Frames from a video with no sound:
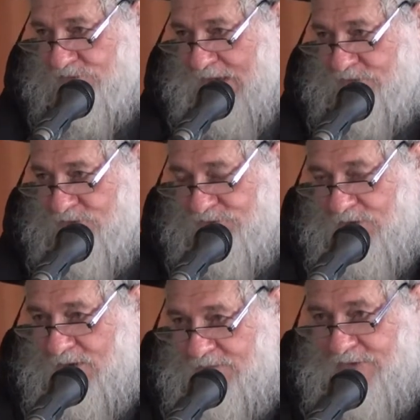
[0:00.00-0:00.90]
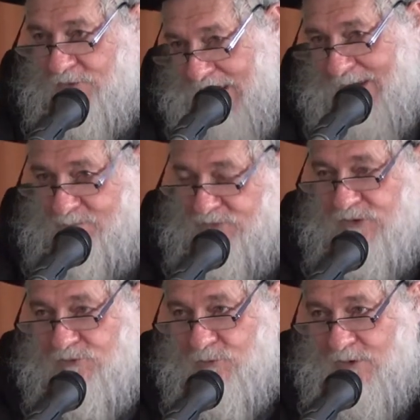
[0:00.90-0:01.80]
is not just that you're able
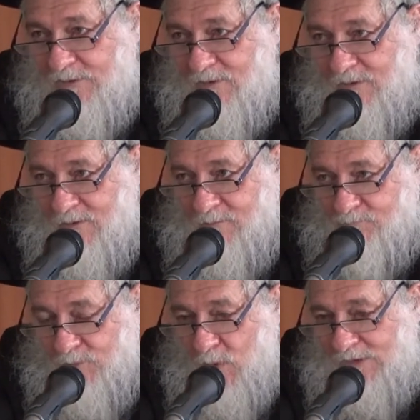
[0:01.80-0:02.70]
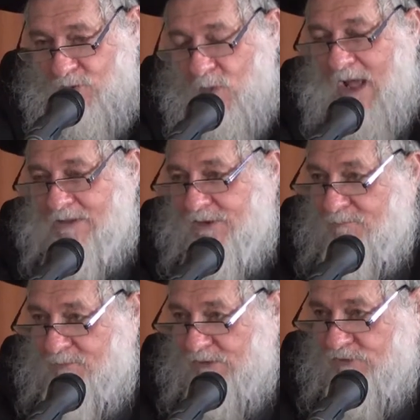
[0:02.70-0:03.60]
to do it, but what quality
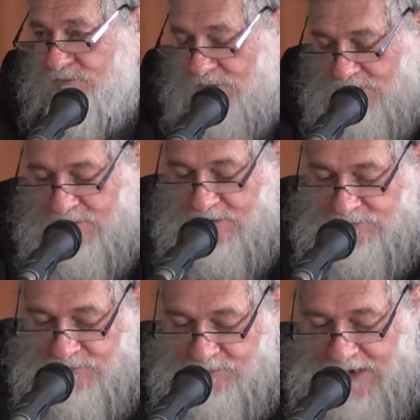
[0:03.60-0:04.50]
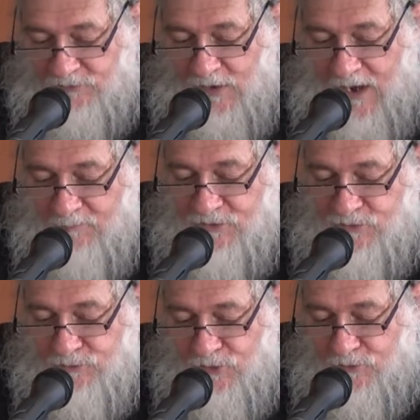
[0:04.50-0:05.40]
mitzvah depends on how much
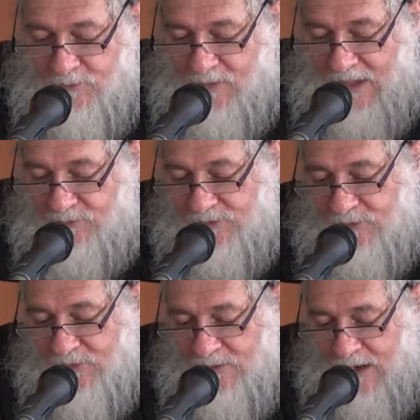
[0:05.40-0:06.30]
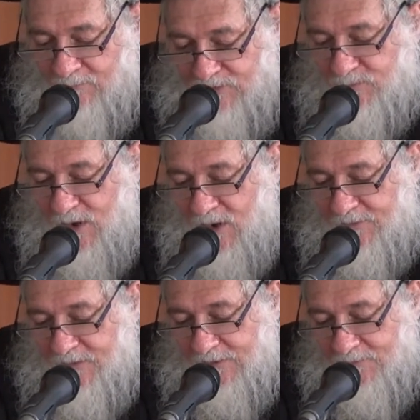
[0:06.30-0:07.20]
you learn about it, how much
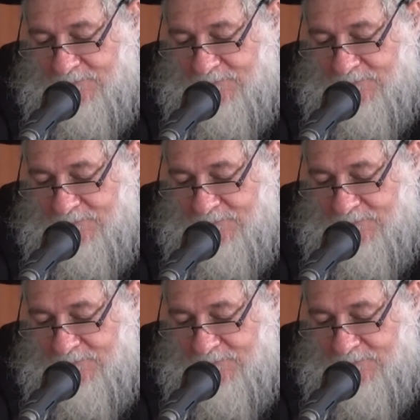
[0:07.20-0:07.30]
behind that.